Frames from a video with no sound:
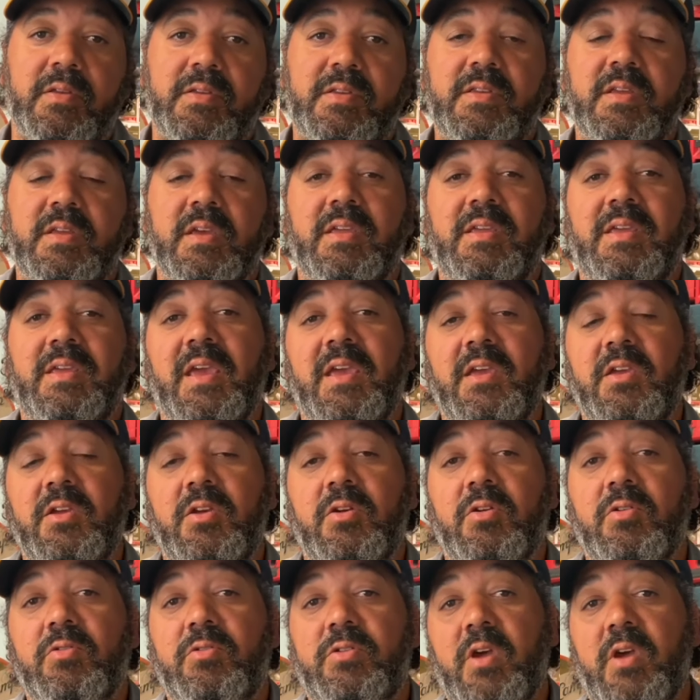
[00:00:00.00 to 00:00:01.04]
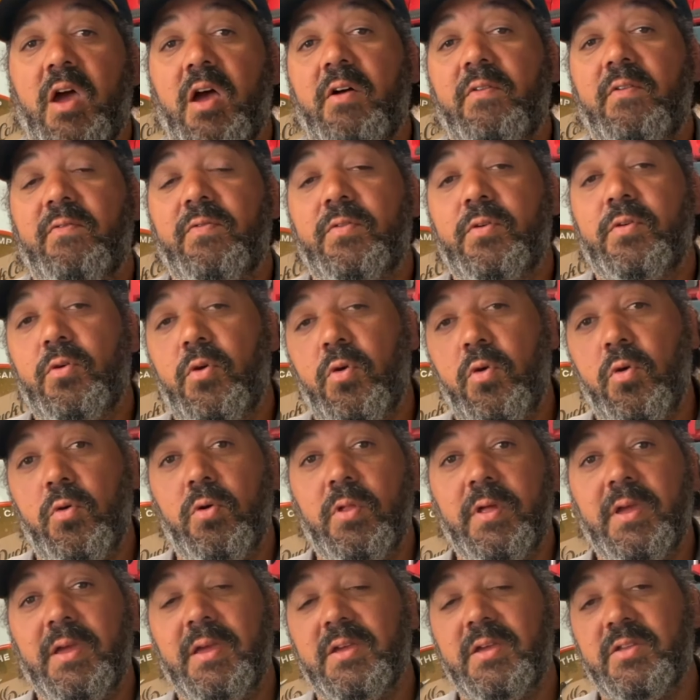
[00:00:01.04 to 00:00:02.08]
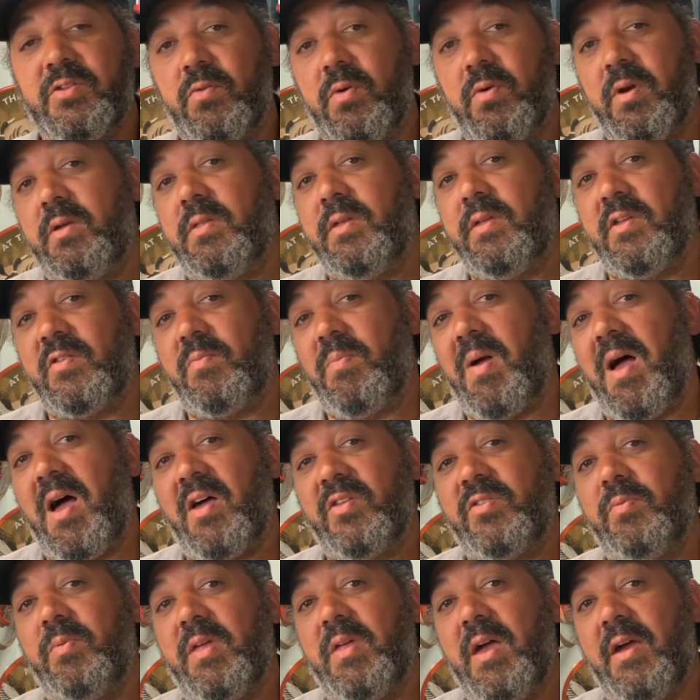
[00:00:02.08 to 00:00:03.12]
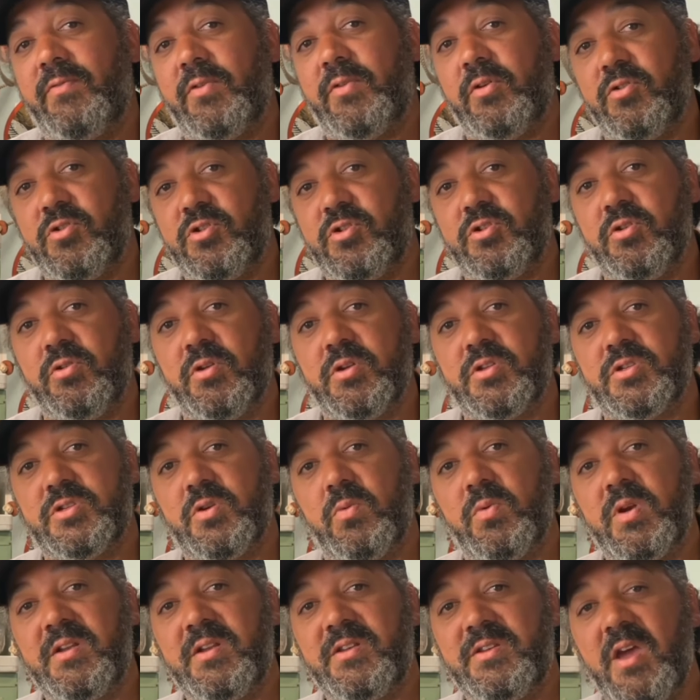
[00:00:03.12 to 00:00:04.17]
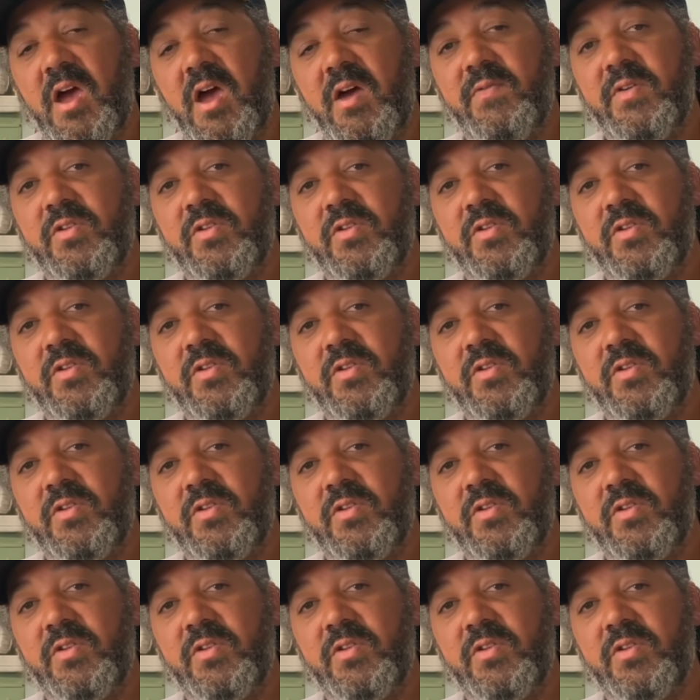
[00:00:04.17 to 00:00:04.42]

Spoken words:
to get your dove cooling as quickly as possible after you shoot it. So when a dove